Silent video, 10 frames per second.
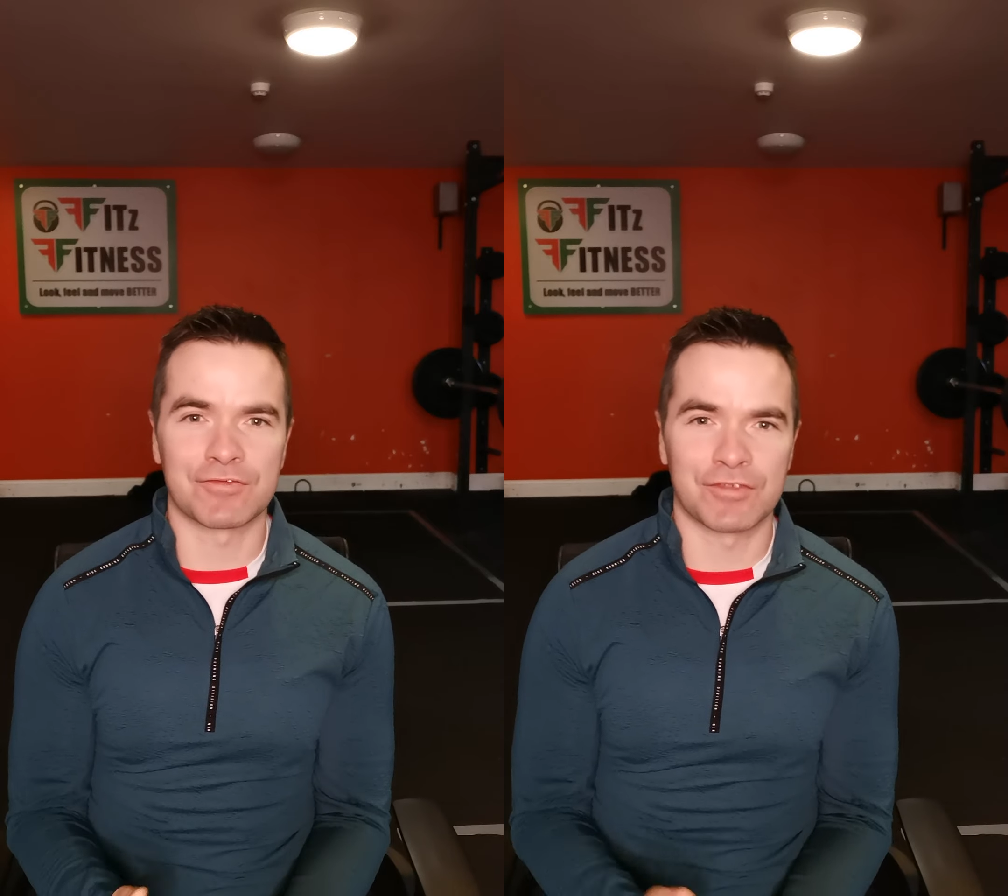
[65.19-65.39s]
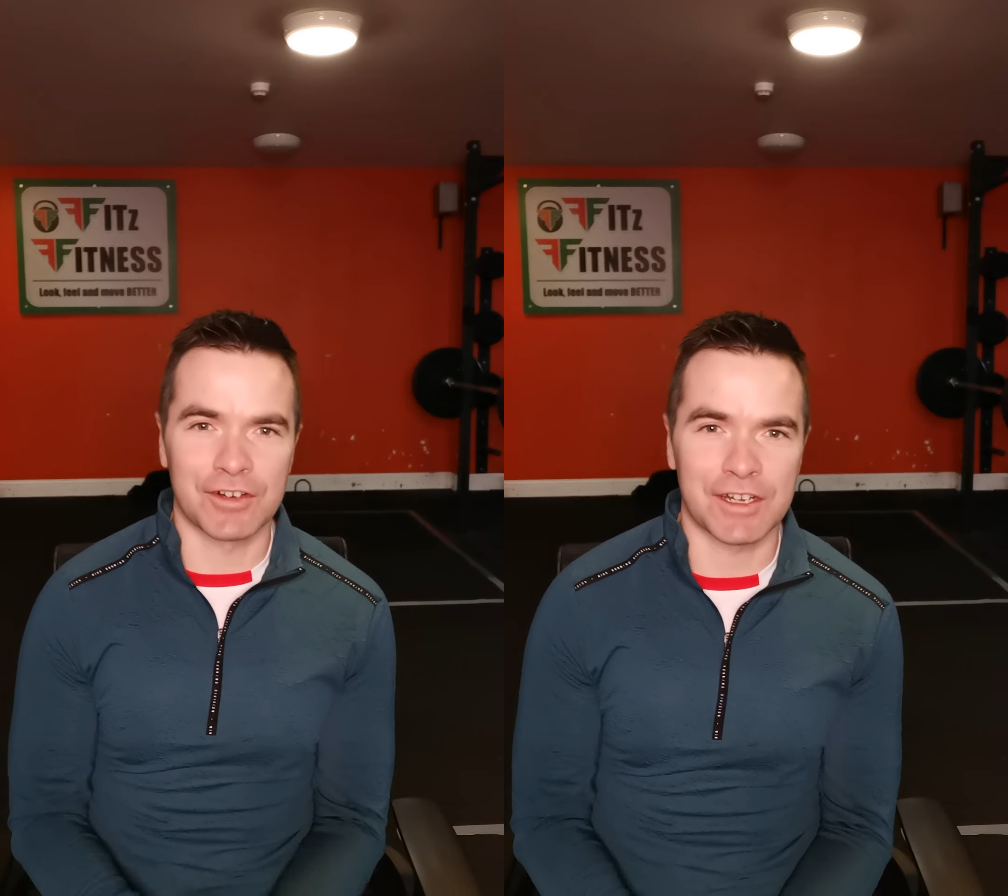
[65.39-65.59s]

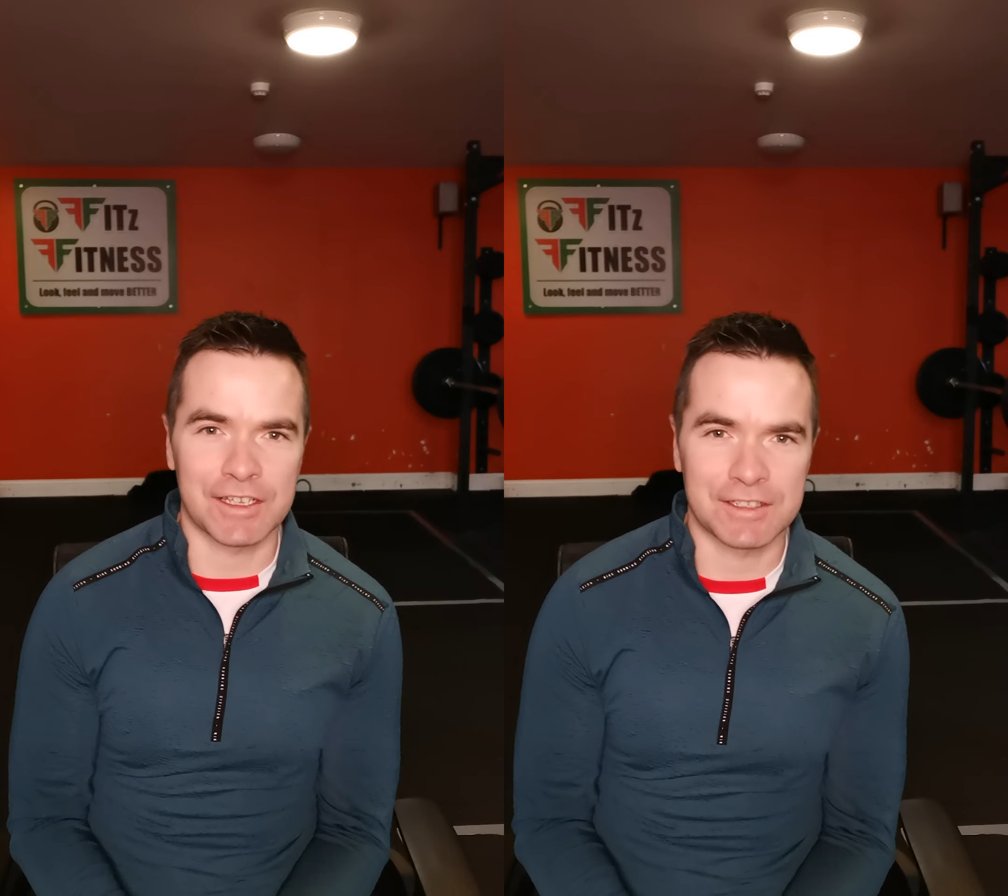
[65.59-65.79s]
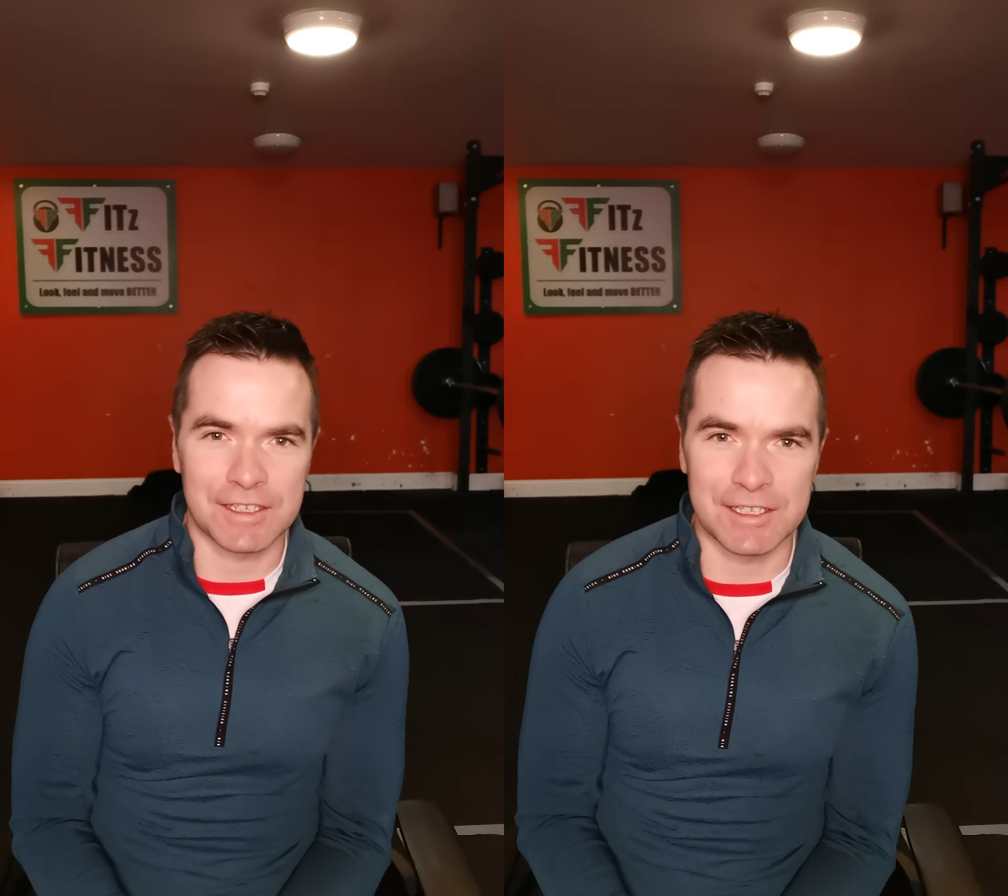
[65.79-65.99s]
for
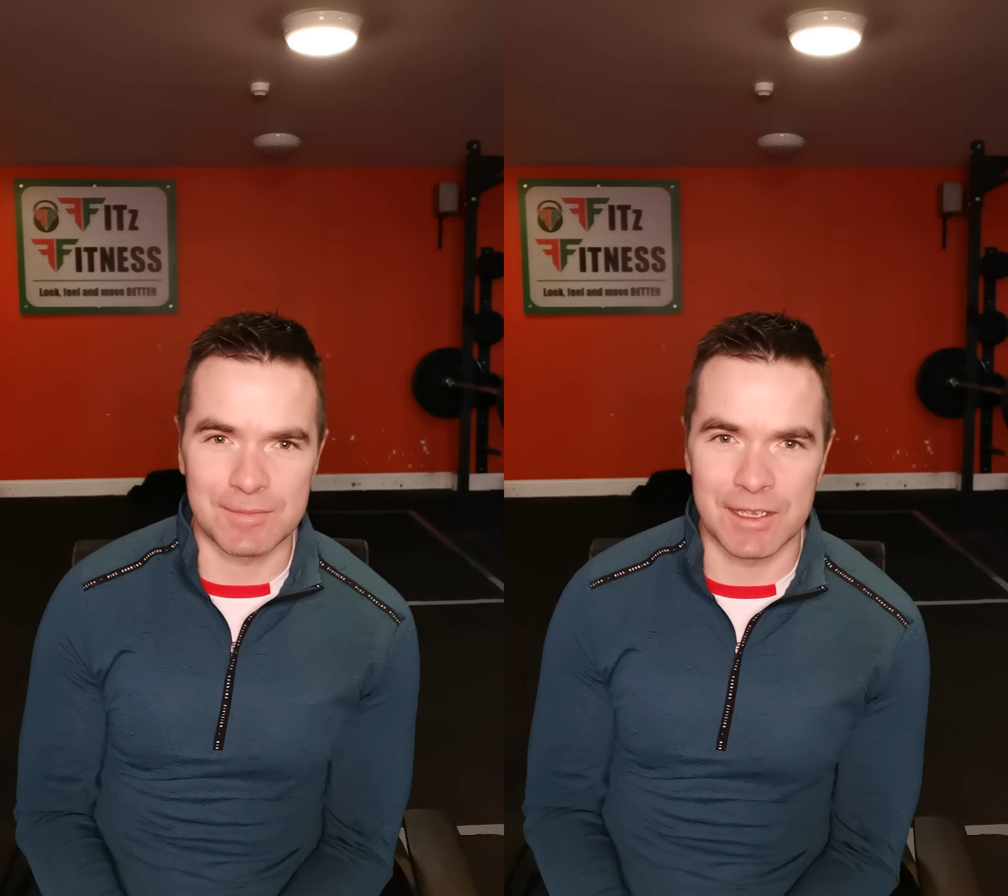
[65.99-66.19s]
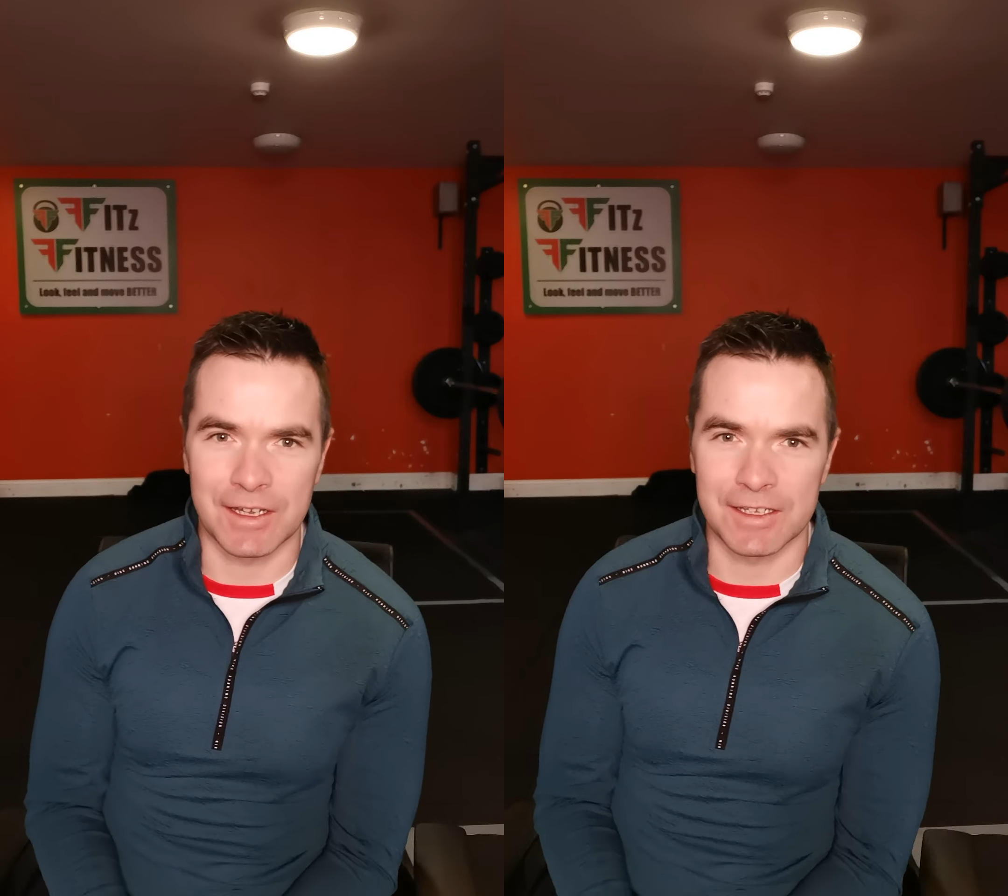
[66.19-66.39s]
this is
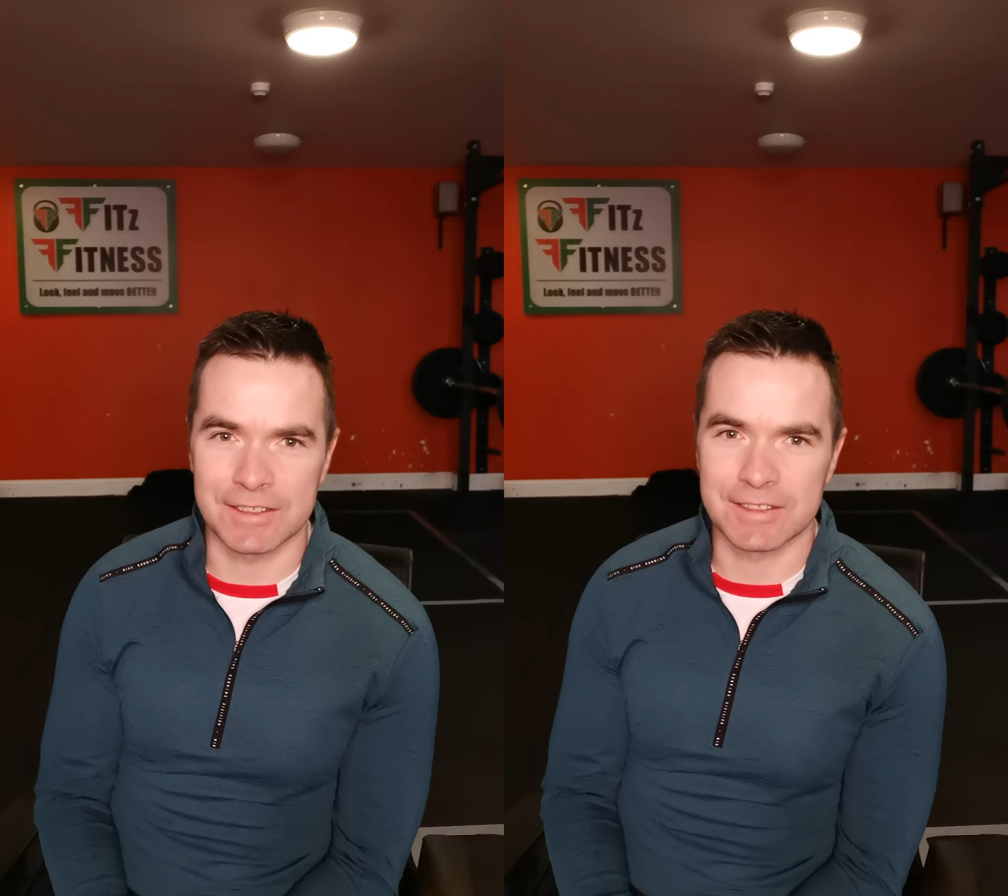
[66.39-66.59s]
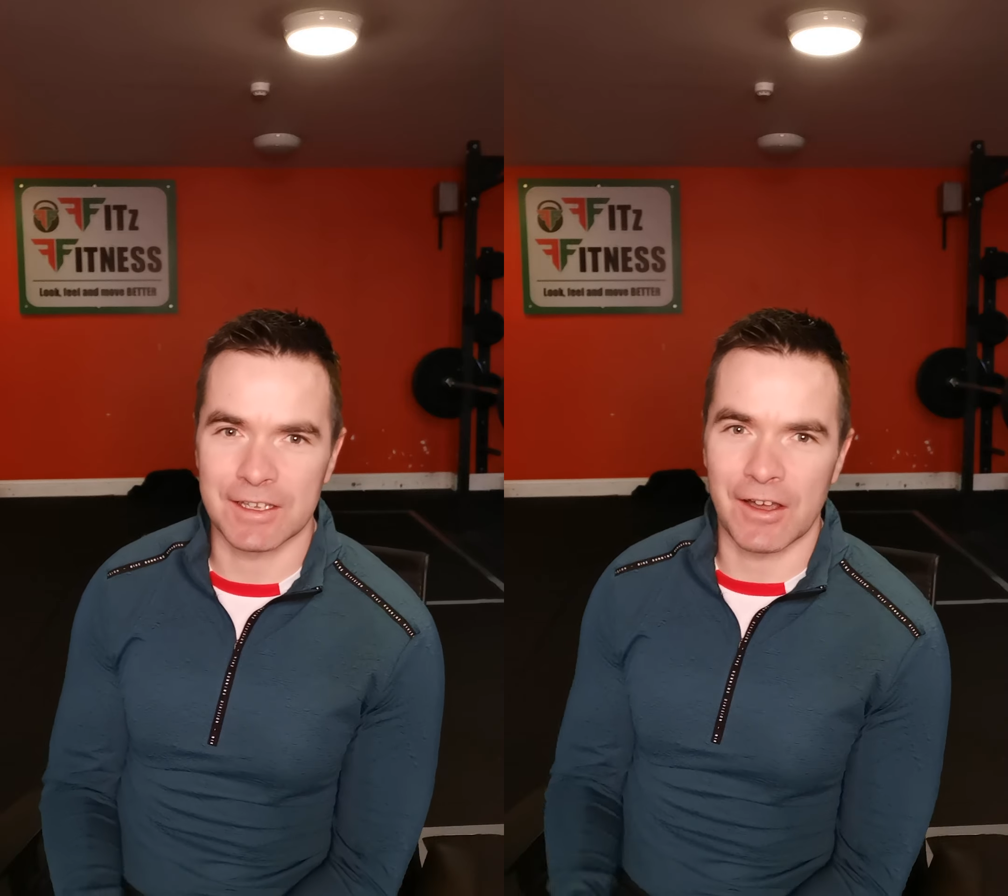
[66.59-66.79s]

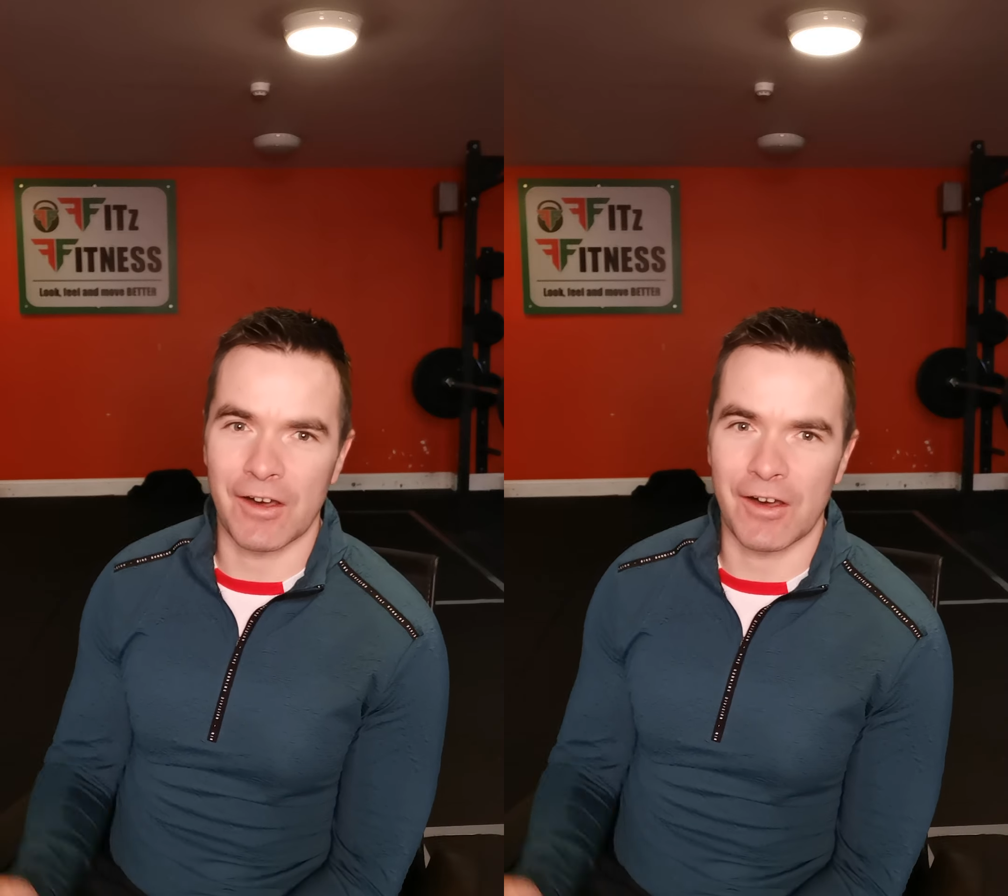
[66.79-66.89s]
because